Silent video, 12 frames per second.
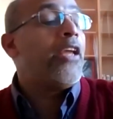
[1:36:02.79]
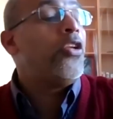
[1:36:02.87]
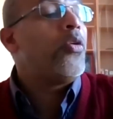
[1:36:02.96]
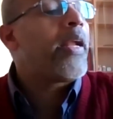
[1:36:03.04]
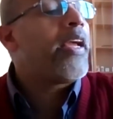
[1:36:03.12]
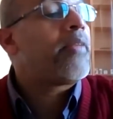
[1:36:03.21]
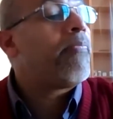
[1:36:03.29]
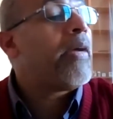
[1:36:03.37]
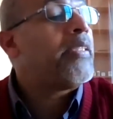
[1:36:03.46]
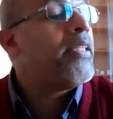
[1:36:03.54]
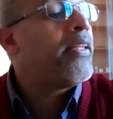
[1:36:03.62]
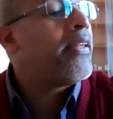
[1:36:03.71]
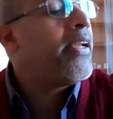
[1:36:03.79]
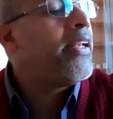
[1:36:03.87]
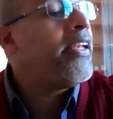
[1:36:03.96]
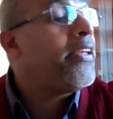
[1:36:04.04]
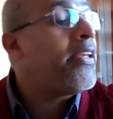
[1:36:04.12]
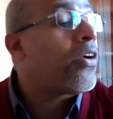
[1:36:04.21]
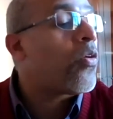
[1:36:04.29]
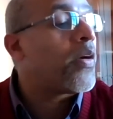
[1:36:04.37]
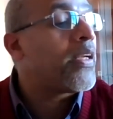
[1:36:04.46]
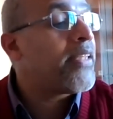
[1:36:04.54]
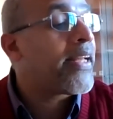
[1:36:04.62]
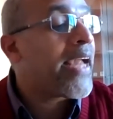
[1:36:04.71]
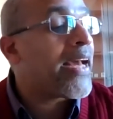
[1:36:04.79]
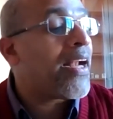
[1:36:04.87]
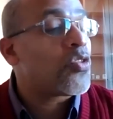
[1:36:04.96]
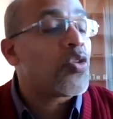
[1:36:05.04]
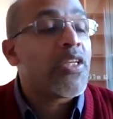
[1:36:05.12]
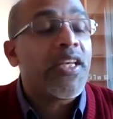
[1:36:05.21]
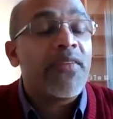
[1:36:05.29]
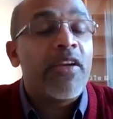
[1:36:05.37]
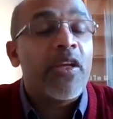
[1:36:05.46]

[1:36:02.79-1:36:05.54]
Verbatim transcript: enumerate much in the in Indian context in Kerala society.